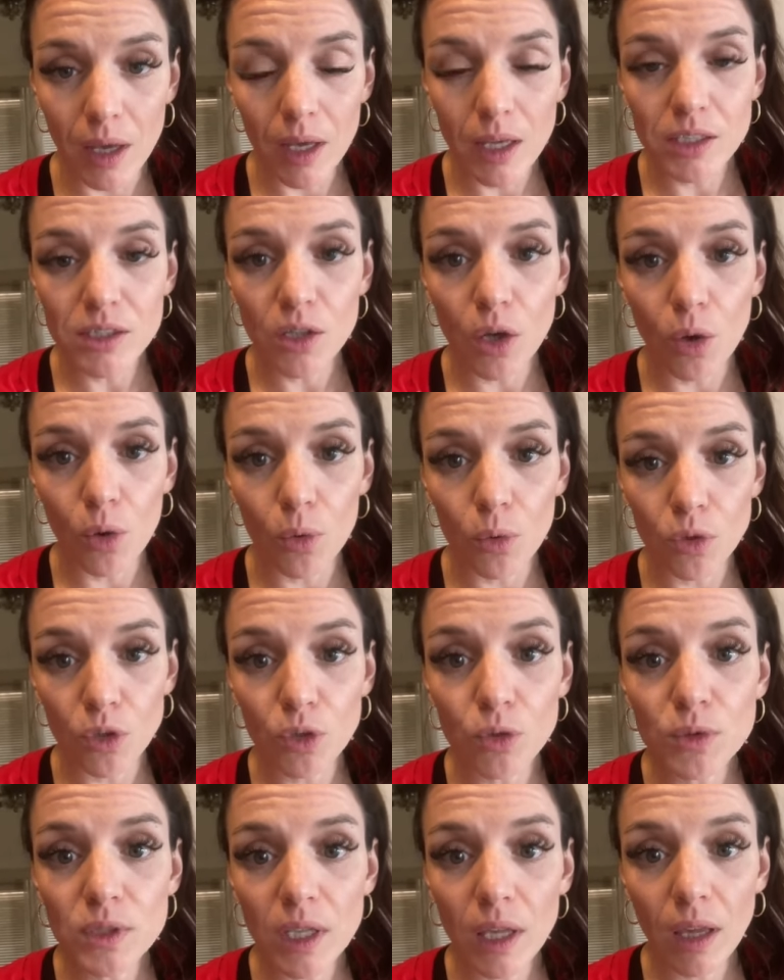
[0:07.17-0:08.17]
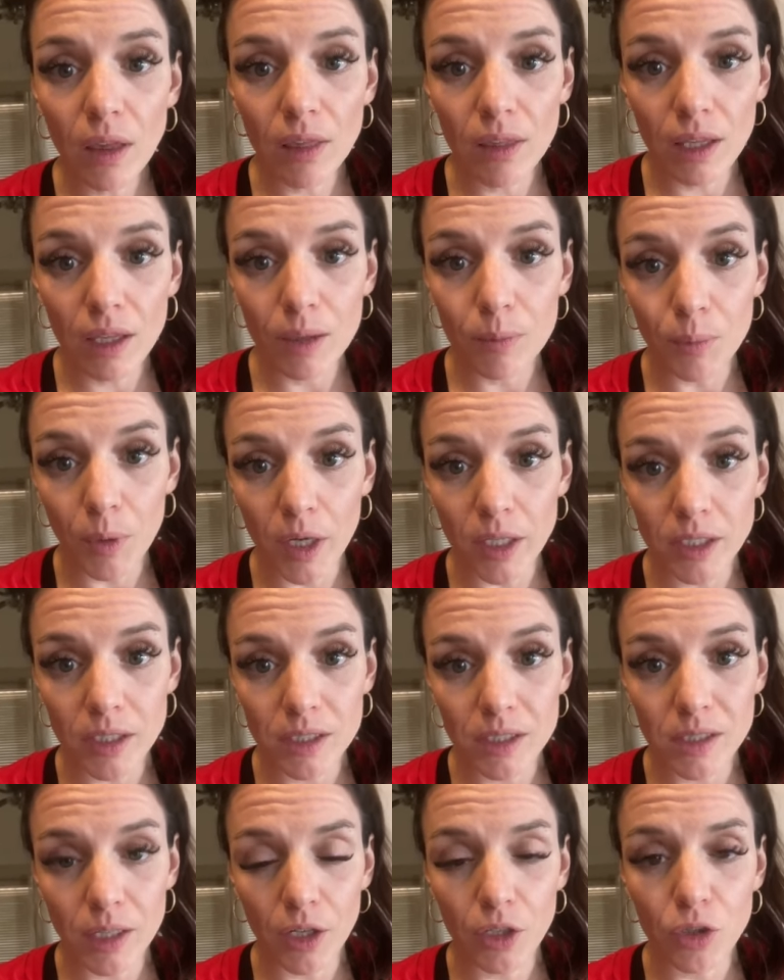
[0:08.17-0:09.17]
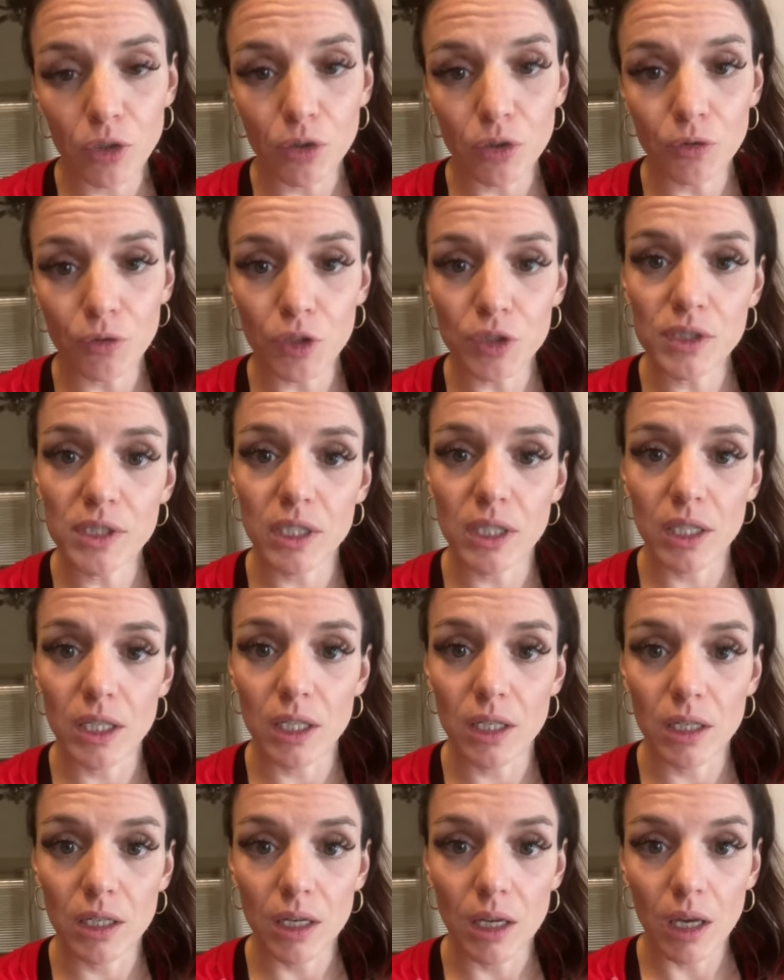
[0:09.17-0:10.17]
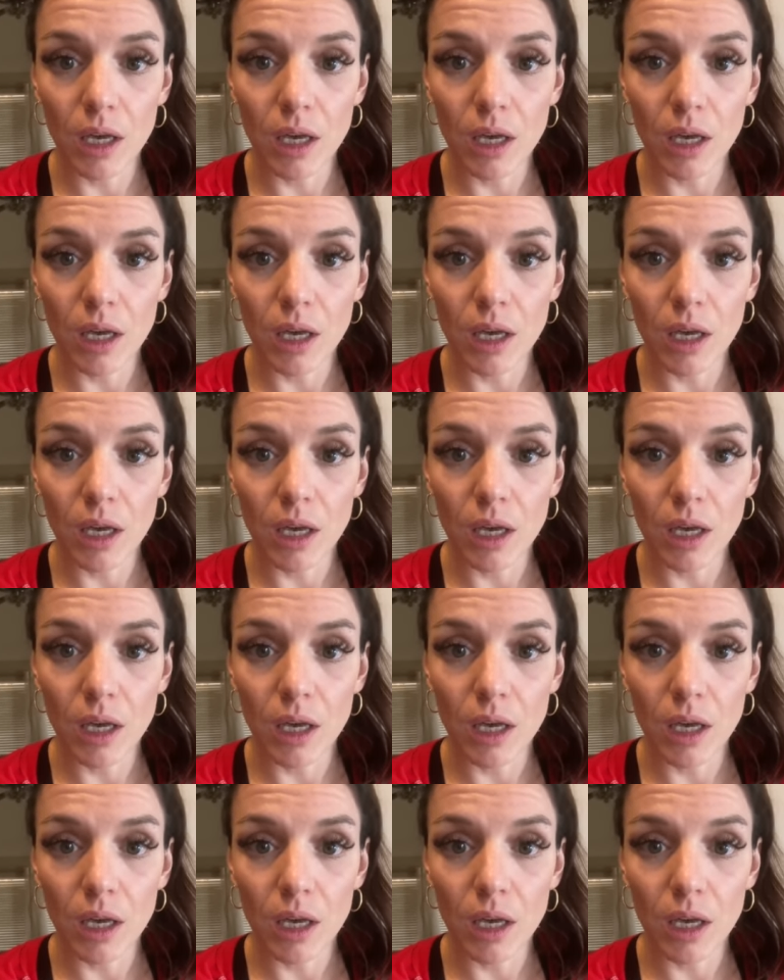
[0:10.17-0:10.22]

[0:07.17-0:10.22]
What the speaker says: So using the Body Design University